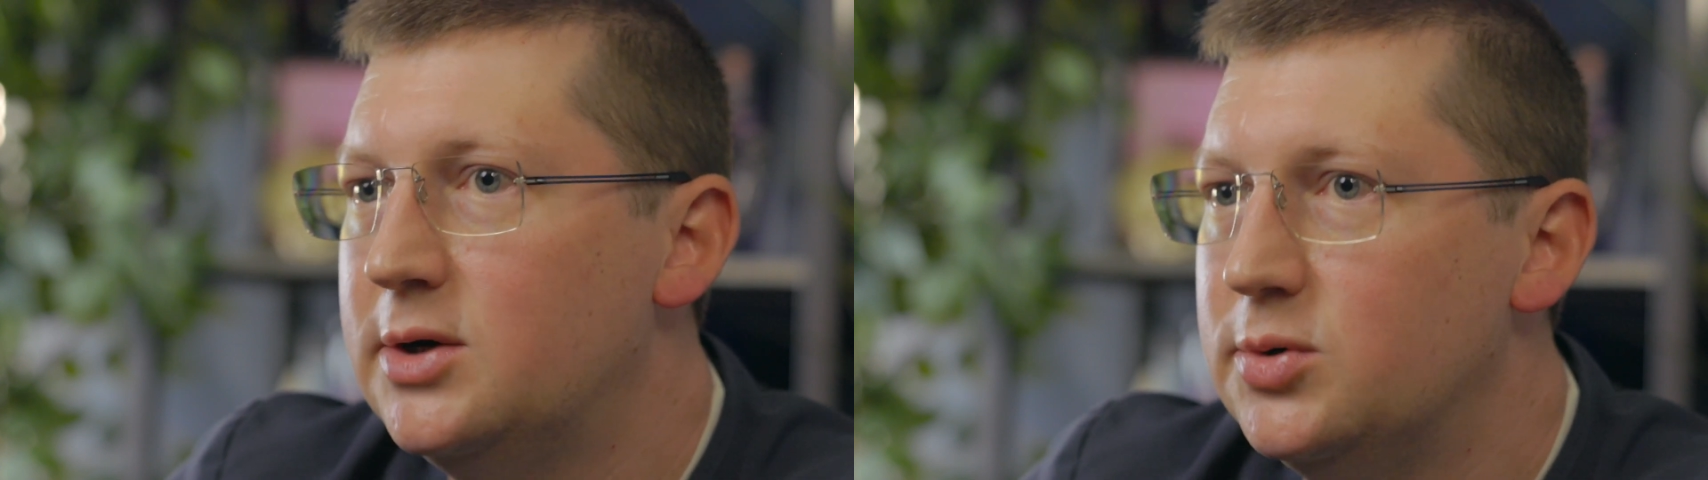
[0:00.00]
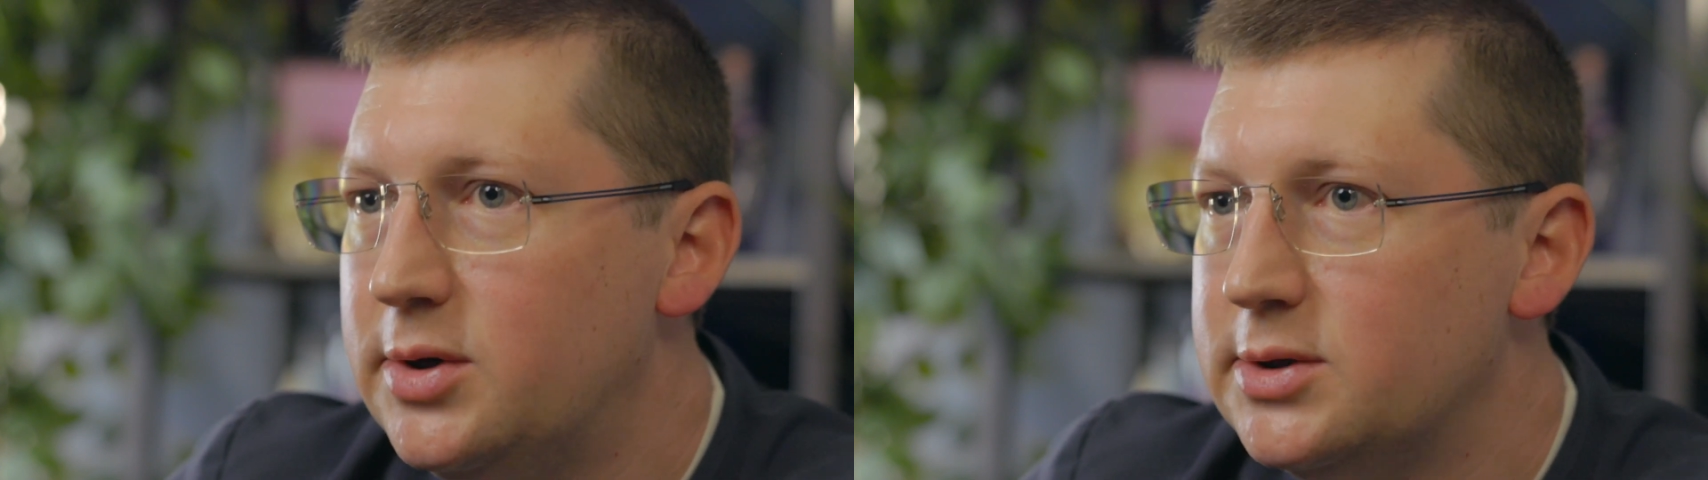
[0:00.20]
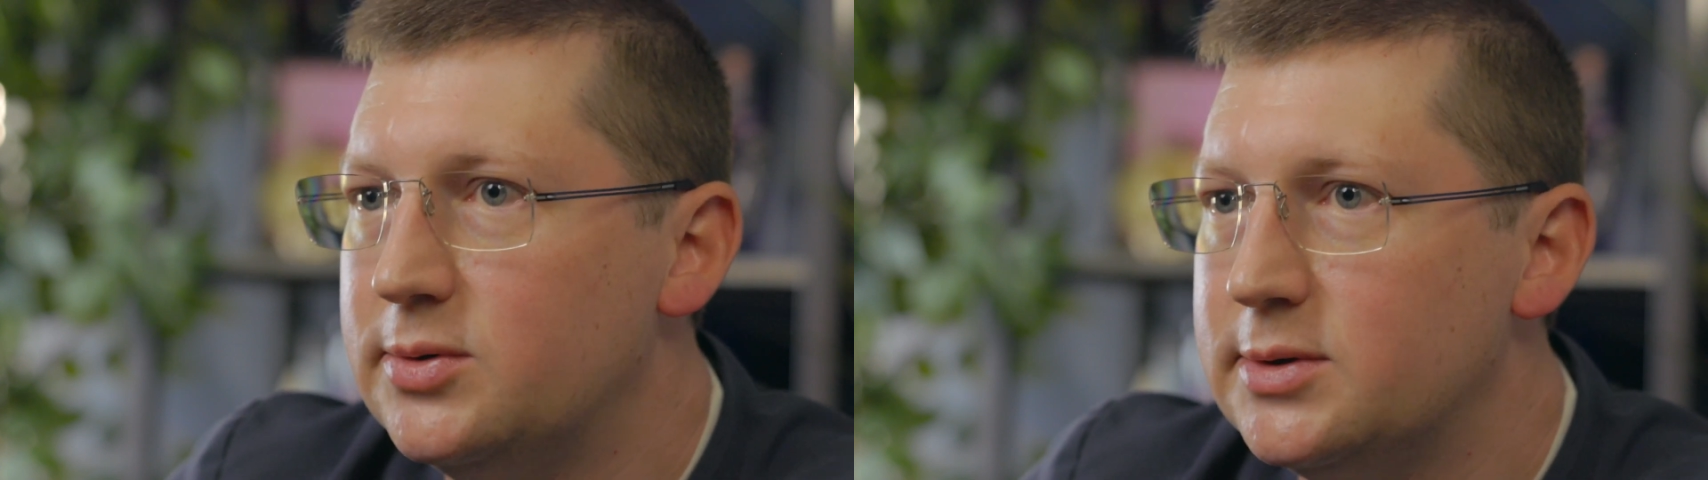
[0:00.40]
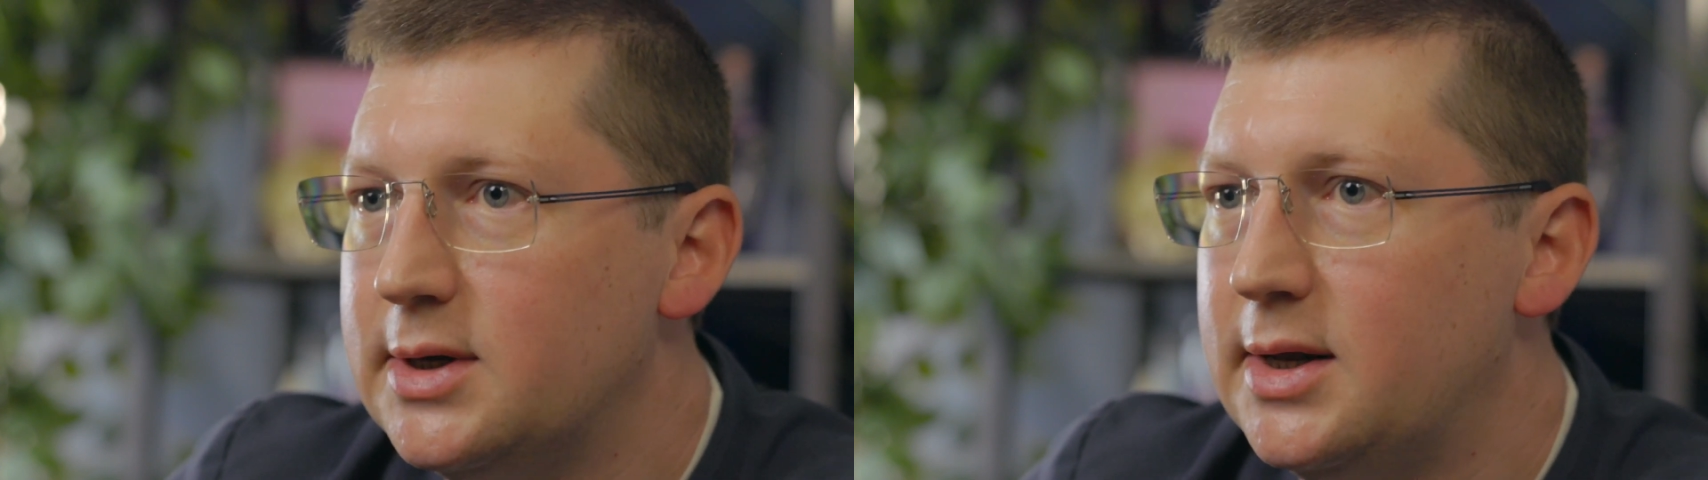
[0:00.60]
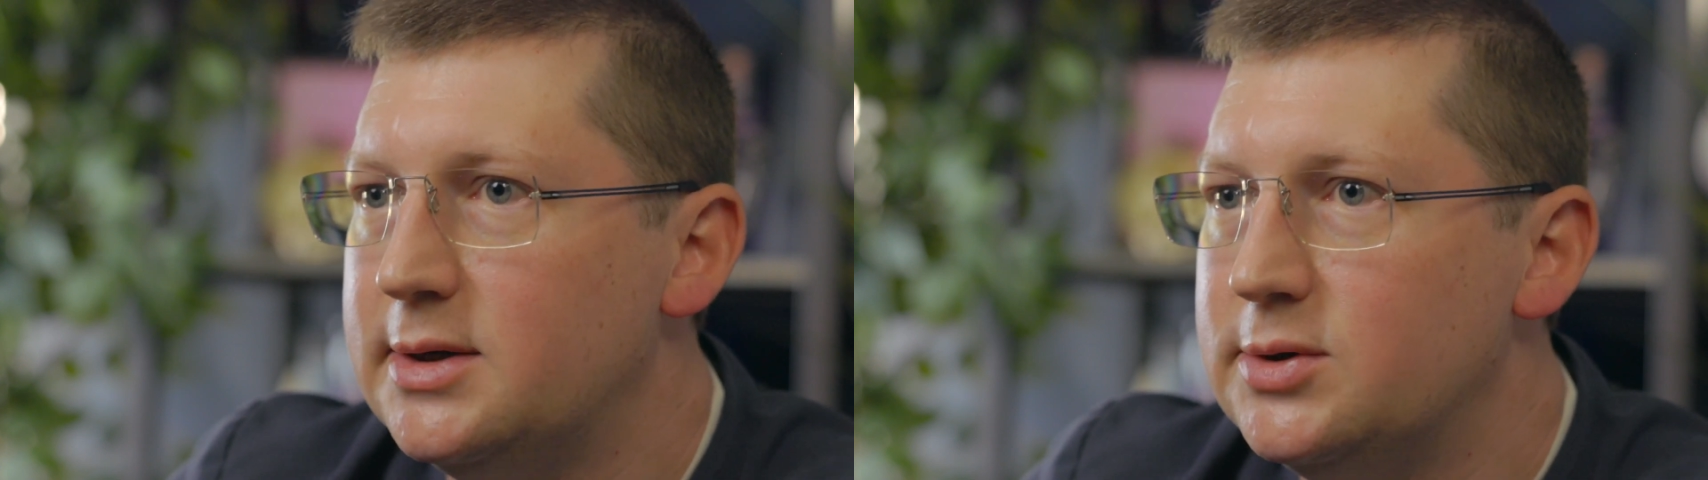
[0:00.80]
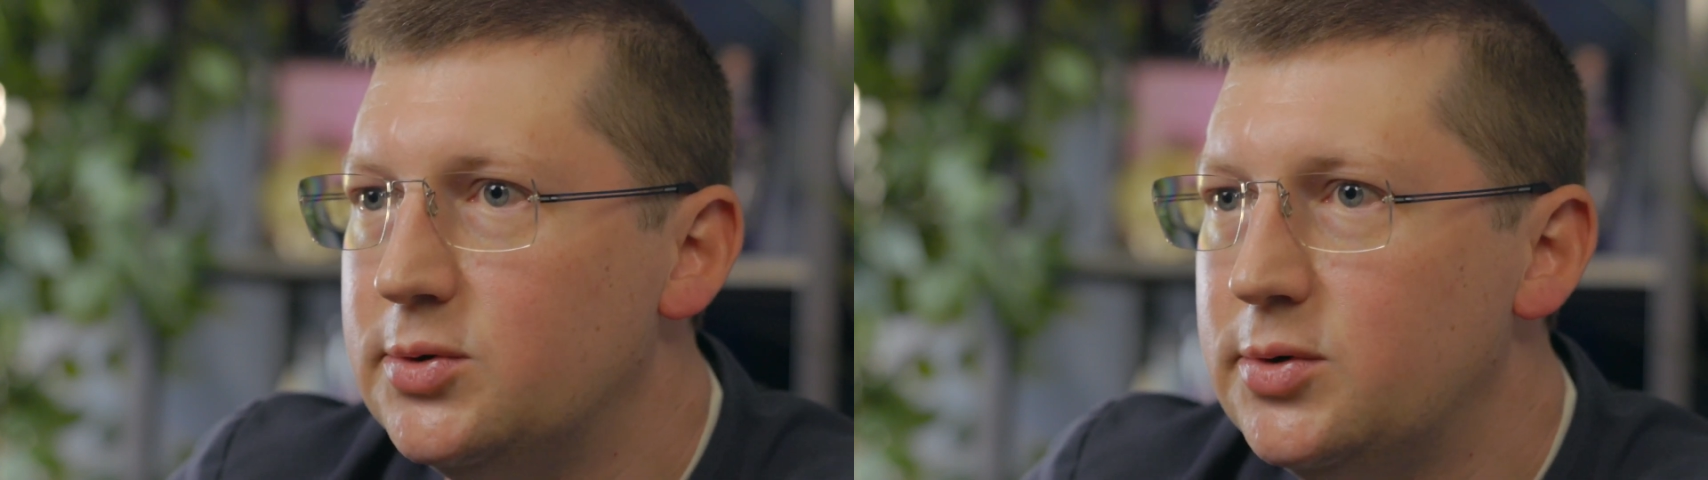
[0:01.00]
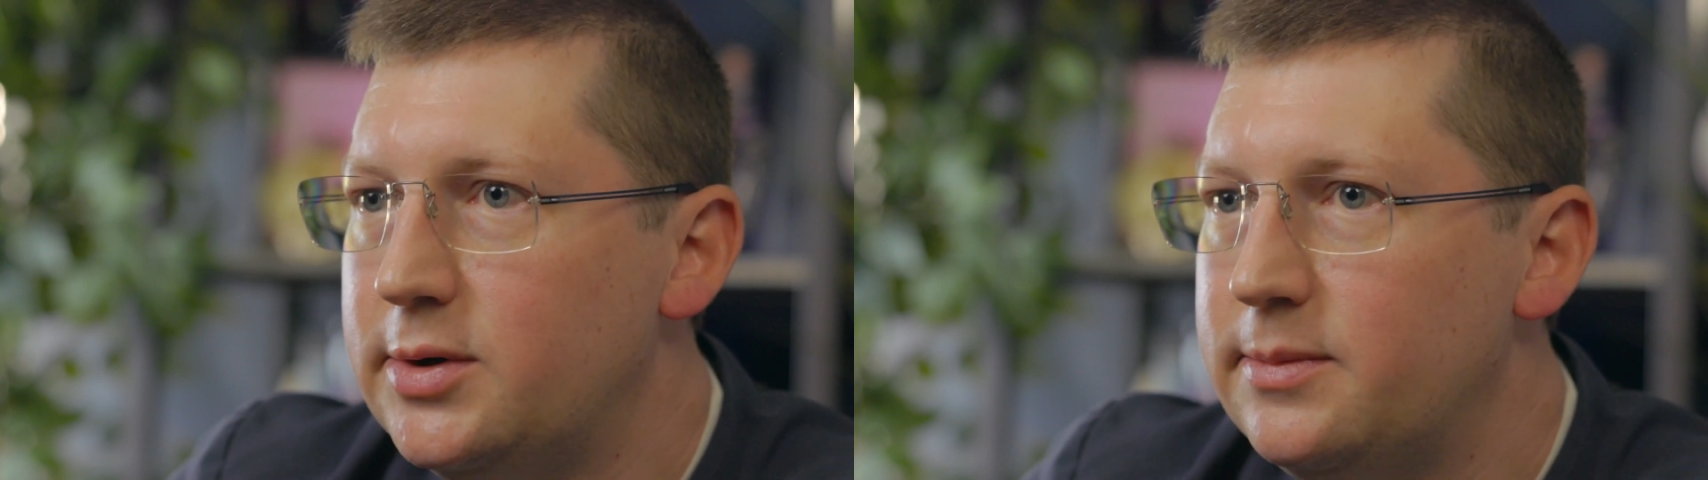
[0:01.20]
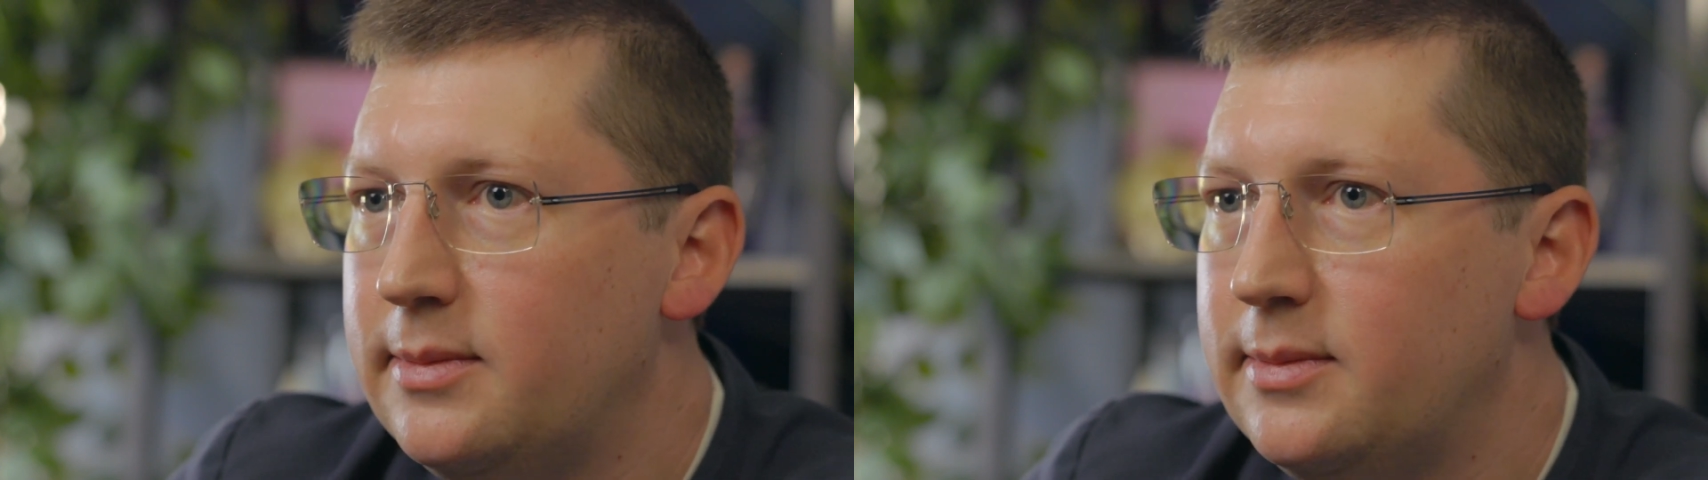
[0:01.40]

traditional sinus surgery.